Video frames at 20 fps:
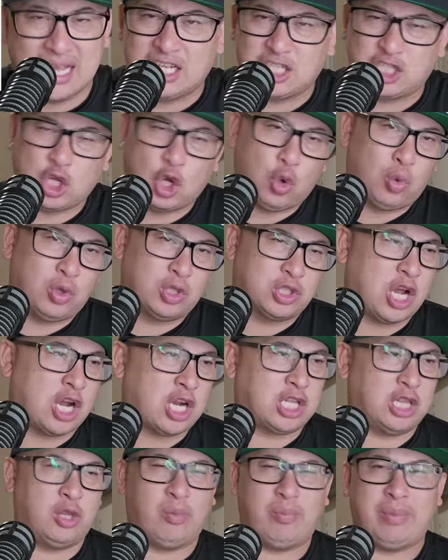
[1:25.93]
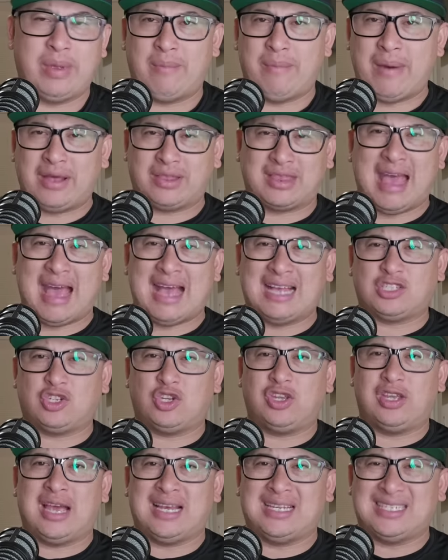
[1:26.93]
So we'll talk a little bit about that
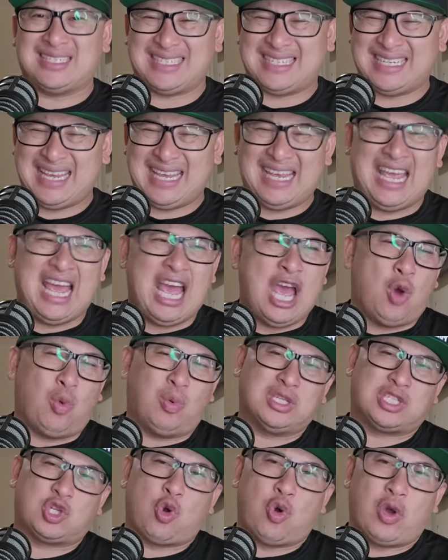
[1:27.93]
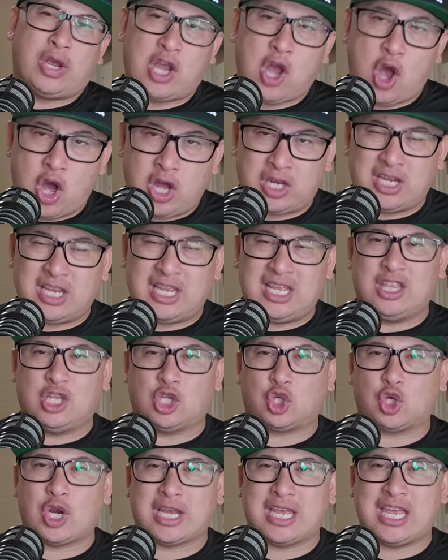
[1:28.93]
so you guys see what's going on in the
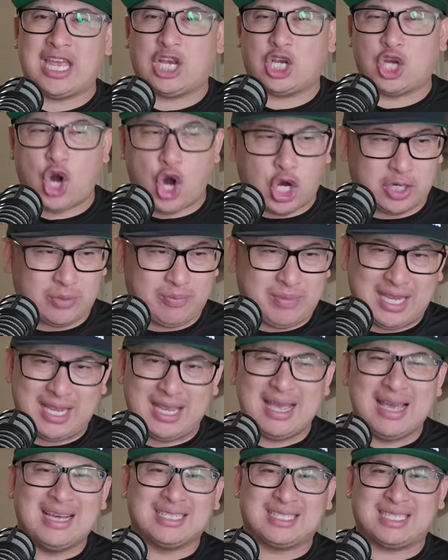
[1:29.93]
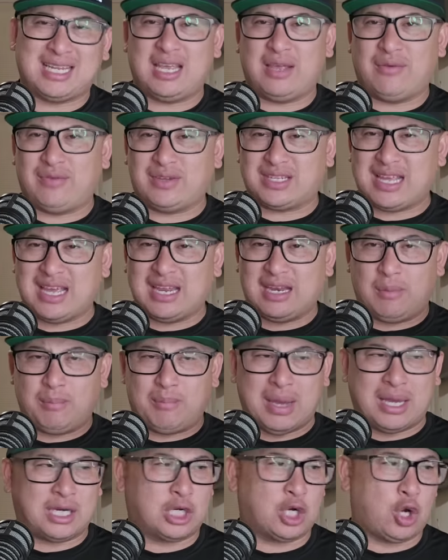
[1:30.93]
trucking economy, seeing if it's getting
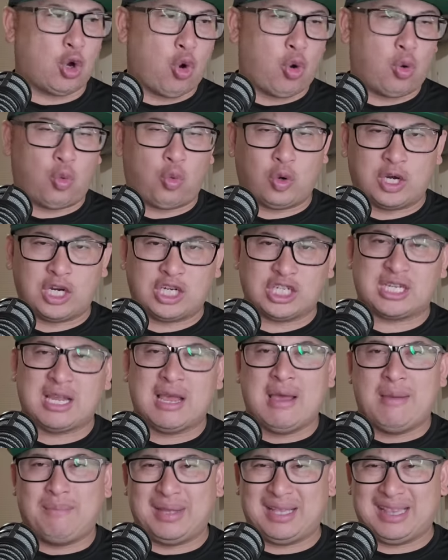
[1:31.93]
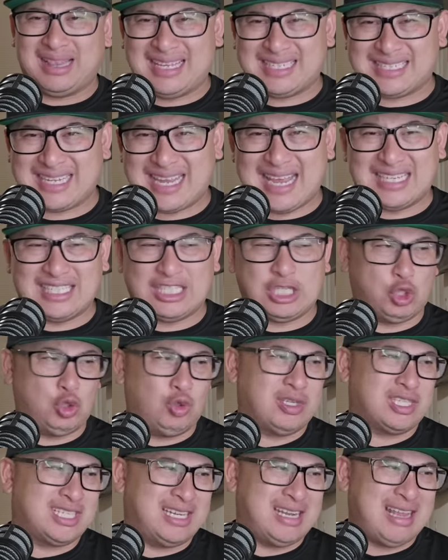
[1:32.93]
better or worse. But let's get
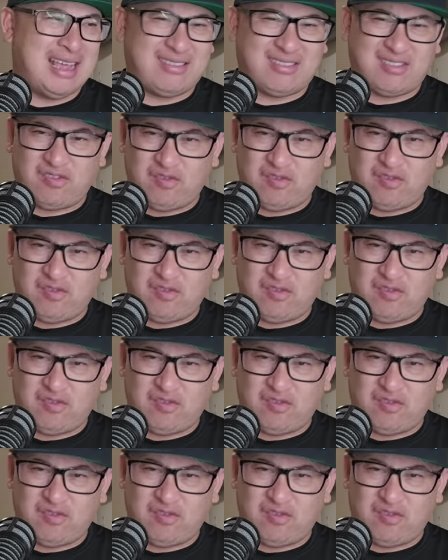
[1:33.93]
into today's